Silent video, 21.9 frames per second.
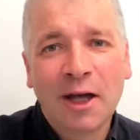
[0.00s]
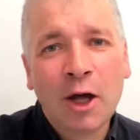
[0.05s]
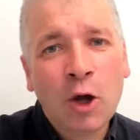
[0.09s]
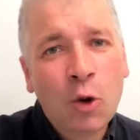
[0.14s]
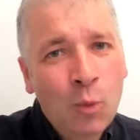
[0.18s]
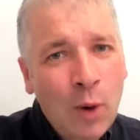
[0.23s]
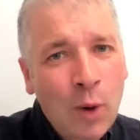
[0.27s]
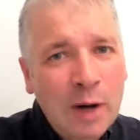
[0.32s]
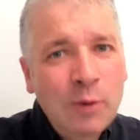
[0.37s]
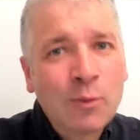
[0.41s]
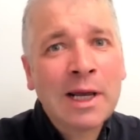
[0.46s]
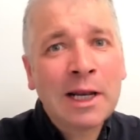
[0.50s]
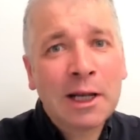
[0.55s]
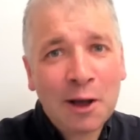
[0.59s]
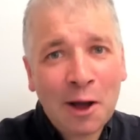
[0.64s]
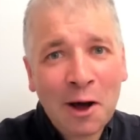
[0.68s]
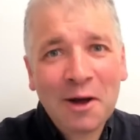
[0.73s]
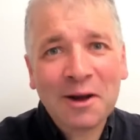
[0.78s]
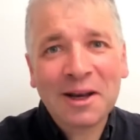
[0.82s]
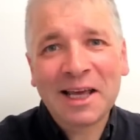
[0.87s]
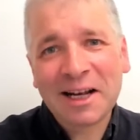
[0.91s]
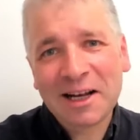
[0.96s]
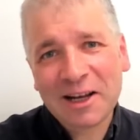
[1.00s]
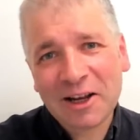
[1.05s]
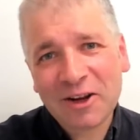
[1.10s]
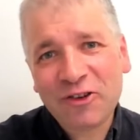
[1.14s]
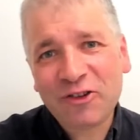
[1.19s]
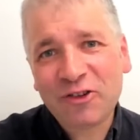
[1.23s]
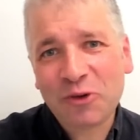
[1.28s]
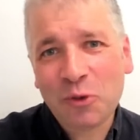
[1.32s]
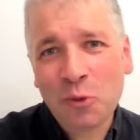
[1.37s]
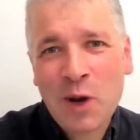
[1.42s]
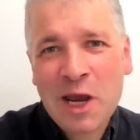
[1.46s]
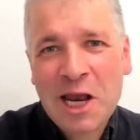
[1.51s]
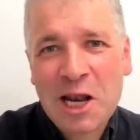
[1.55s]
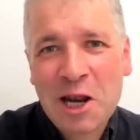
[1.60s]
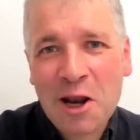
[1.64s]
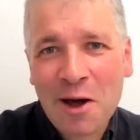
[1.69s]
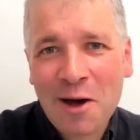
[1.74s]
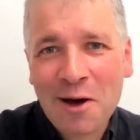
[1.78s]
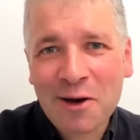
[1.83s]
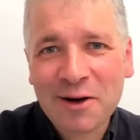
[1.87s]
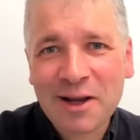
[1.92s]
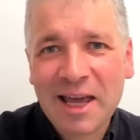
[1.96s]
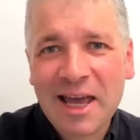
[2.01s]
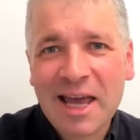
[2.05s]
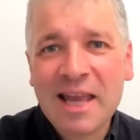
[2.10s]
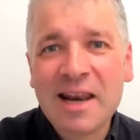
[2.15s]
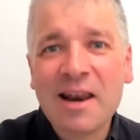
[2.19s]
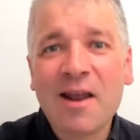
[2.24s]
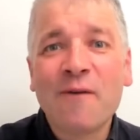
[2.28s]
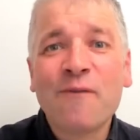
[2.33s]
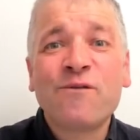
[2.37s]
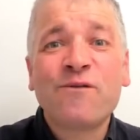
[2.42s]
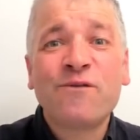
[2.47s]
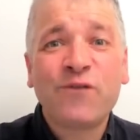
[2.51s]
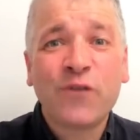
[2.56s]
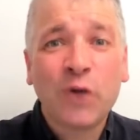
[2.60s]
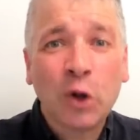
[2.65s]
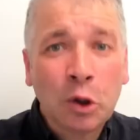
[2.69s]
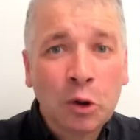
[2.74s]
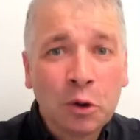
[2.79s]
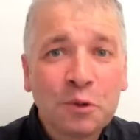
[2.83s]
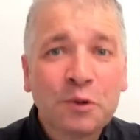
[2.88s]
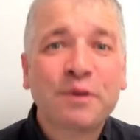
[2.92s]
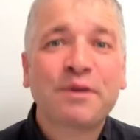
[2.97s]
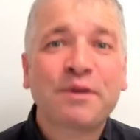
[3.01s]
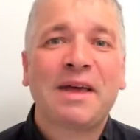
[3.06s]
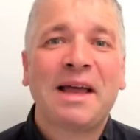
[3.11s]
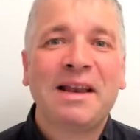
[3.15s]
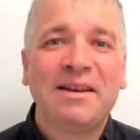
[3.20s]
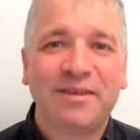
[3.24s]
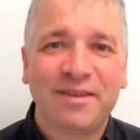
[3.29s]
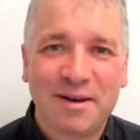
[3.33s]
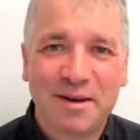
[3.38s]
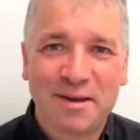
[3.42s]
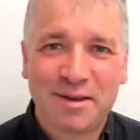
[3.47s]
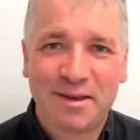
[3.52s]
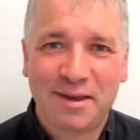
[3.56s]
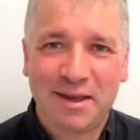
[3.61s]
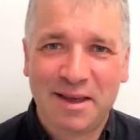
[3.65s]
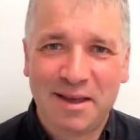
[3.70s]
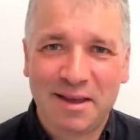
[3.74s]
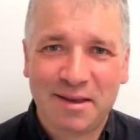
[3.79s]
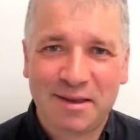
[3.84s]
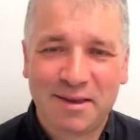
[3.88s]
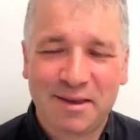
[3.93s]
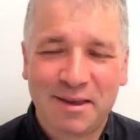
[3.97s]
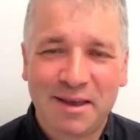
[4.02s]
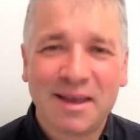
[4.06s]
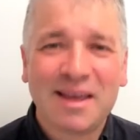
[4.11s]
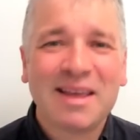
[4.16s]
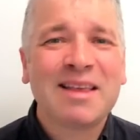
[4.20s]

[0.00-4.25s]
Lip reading: When we learn English, we learn in full sentences,